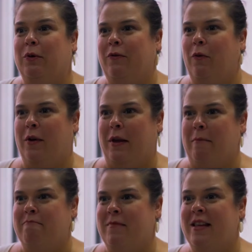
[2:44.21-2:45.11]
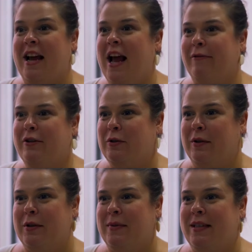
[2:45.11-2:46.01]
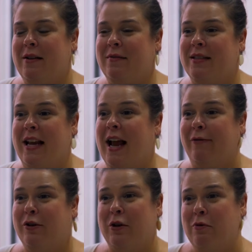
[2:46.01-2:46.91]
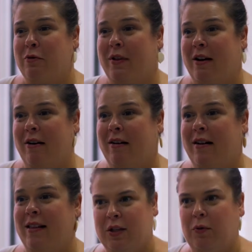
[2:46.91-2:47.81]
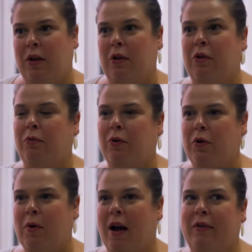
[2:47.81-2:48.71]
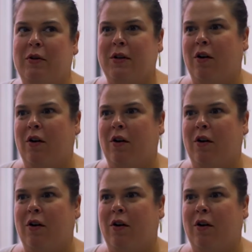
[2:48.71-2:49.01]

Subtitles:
do it for them. They have to do it themselves, they have to know who they are. That's only through having those